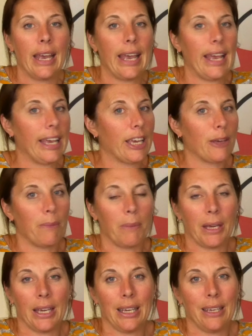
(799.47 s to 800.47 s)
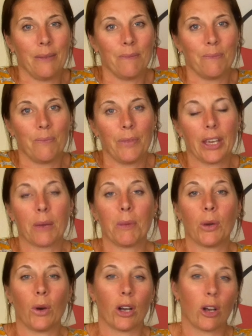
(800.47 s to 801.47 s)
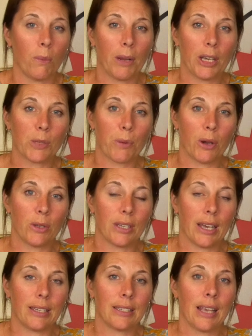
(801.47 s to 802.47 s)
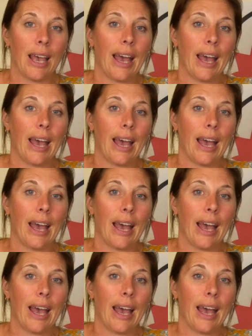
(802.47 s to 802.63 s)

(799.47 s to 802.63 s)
It can be it can be quite a complex process